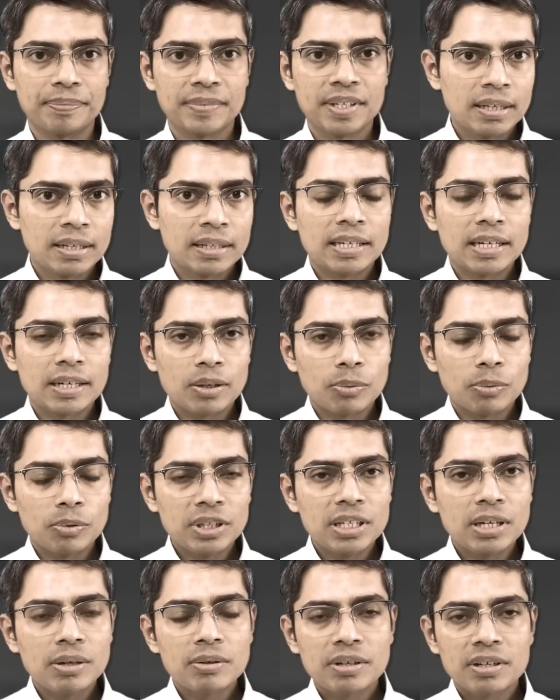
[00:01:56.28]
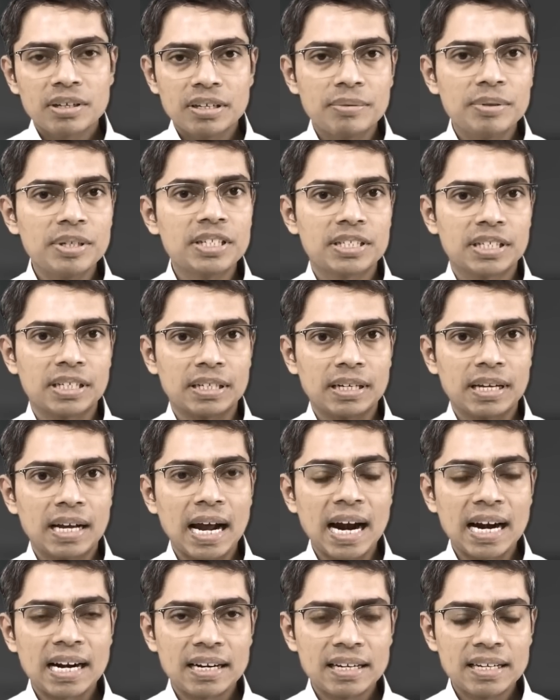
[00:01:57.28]
That without revision,
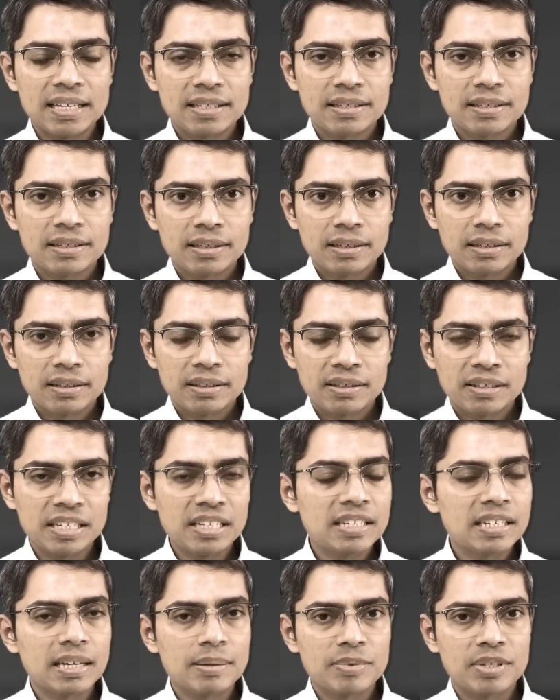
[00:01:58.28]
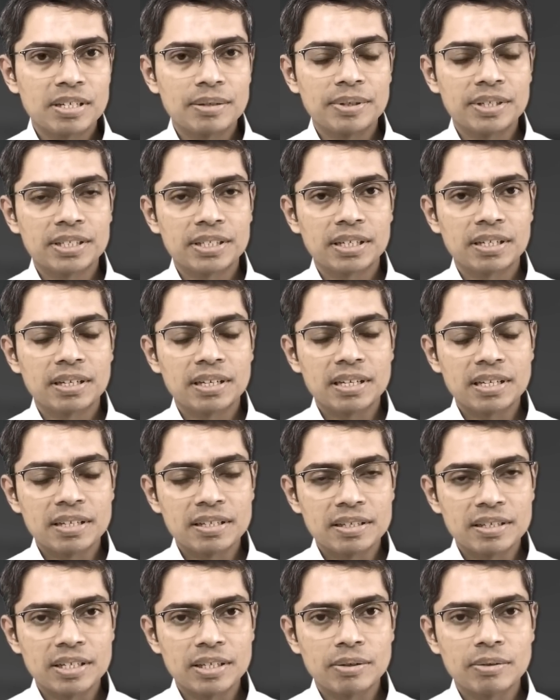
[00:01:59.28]
at least 3 times revision is
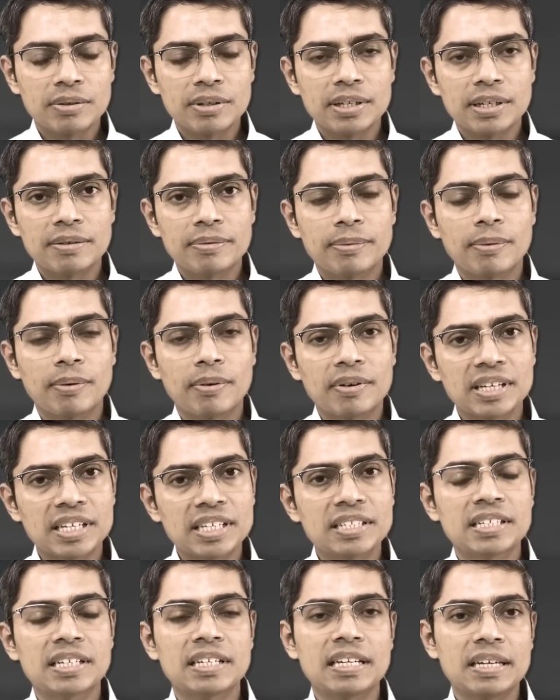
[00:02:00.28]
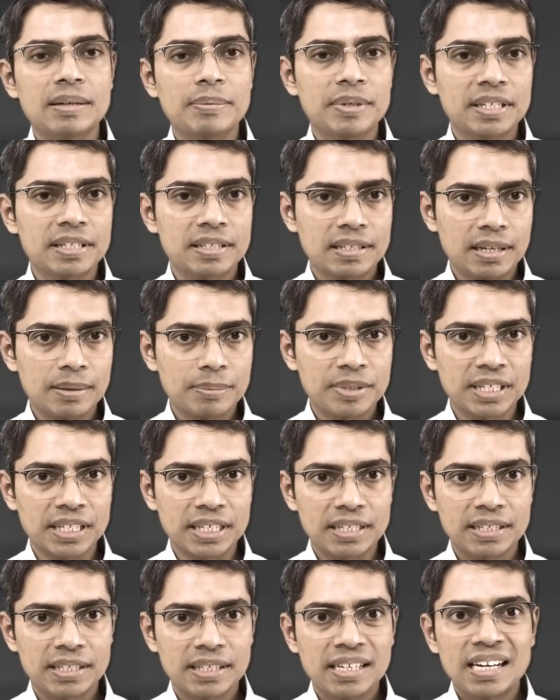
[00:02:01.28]
required for each and every subject,
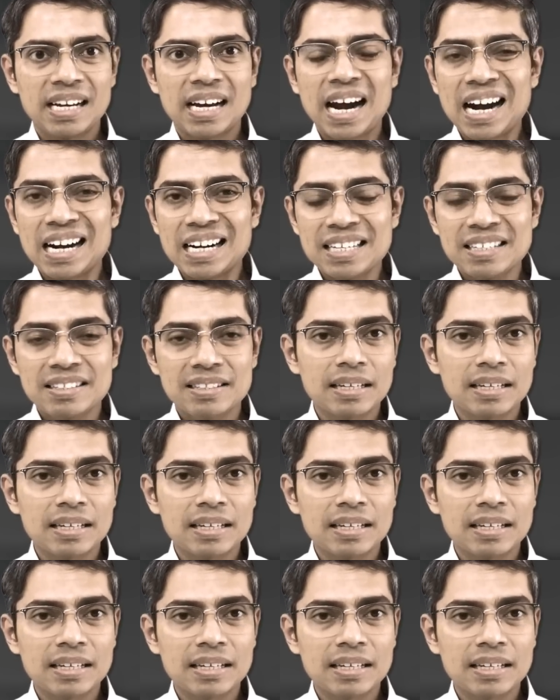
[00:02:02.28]
at least the